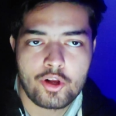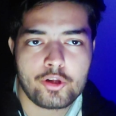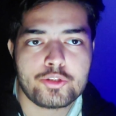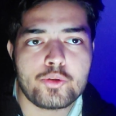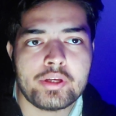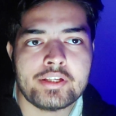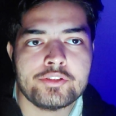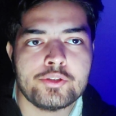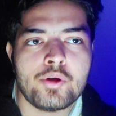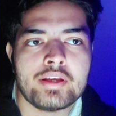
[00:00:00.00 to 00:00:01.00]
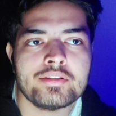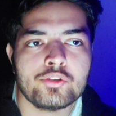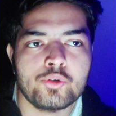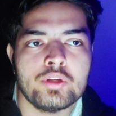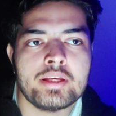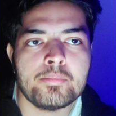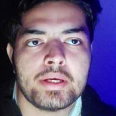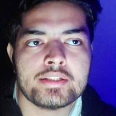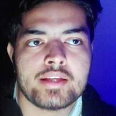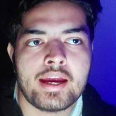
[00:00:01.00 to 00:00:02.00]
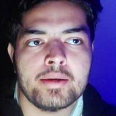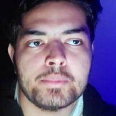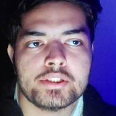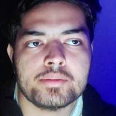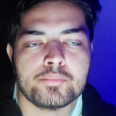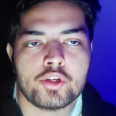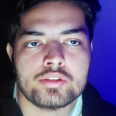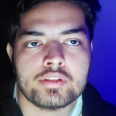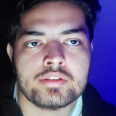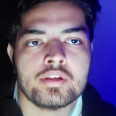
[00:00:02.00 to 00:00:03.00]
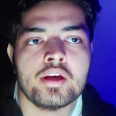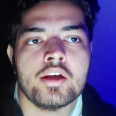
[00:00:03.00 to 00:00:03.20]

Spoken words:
Also, ASU has rolling based admission process.